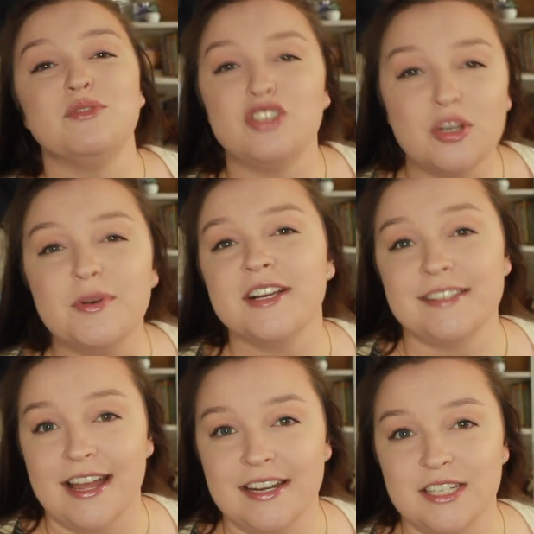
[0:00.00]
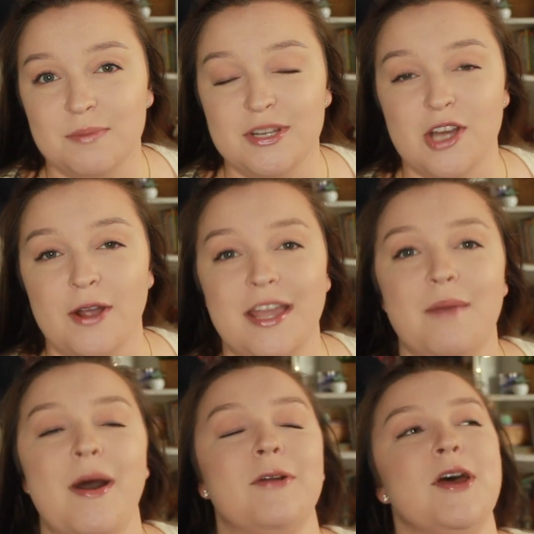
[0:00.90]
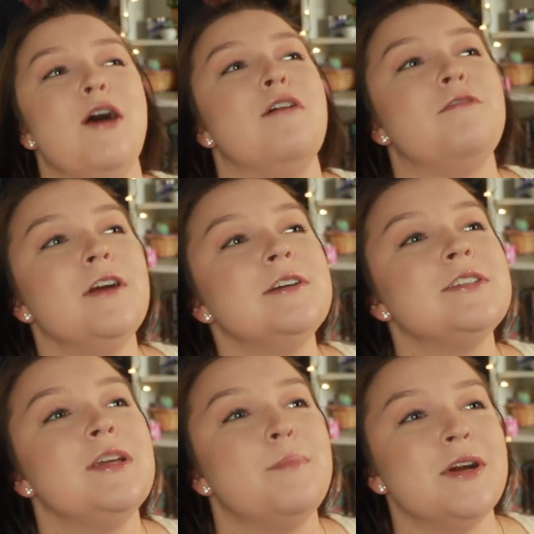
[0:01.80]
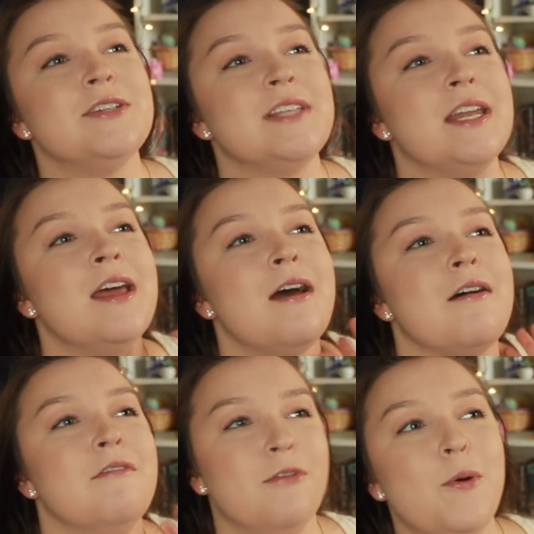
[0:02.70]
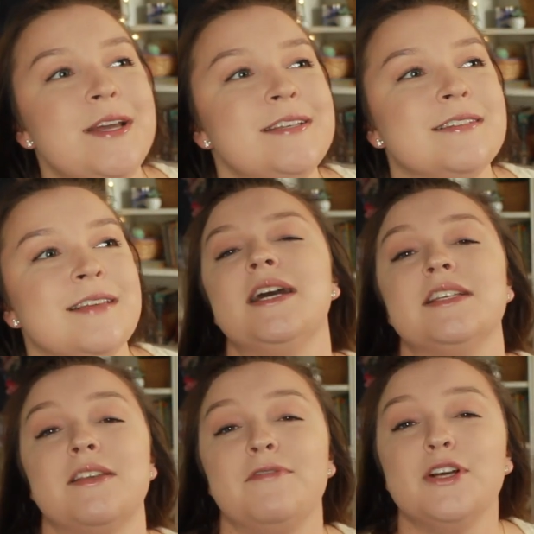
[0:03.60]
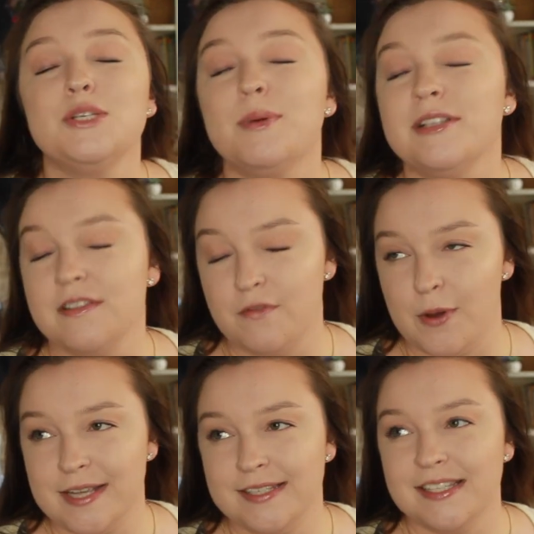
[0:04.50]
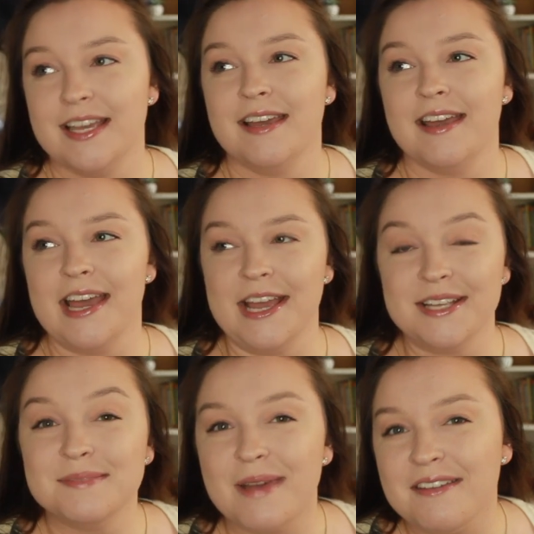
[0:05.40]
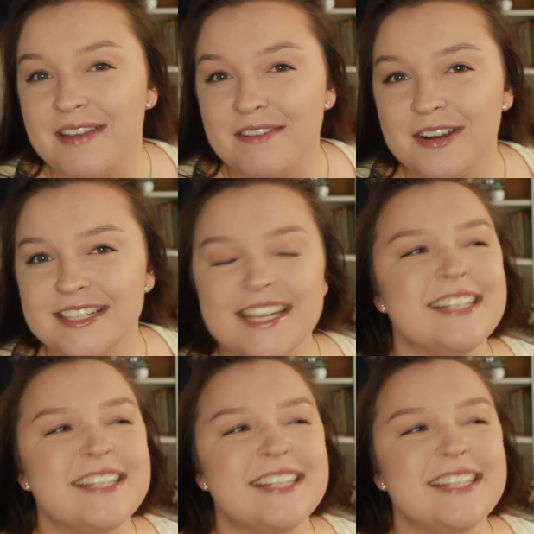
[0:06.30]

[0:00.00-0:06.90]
I'm super excited to be talking about first person voice because first person voice is my favorite.